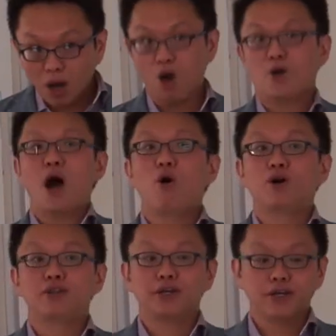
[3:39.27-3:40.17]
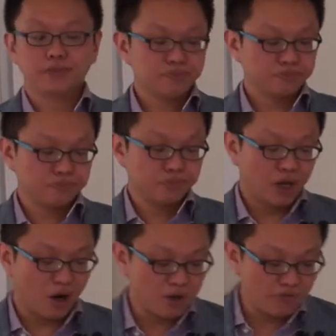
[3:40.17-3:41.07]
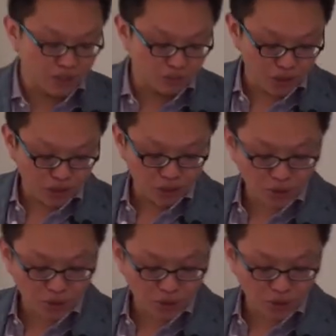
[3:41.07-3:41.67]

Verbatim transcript: our, the, our invite speaker